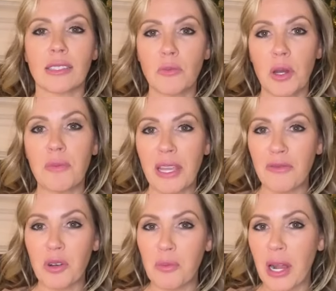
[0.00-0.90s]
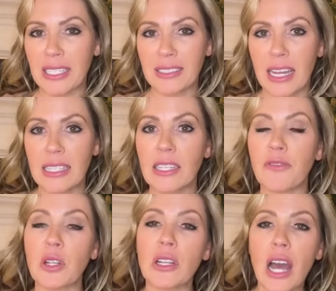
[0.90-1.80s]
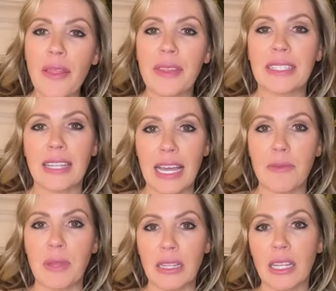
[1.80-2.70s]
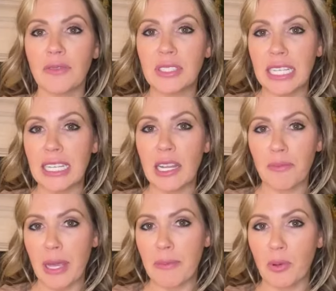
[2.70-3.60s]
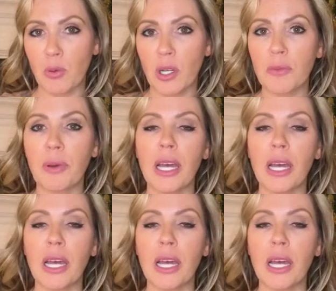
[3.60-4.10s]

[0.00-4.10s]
somewhat painful process if you're not the type that loves digging up paperwork.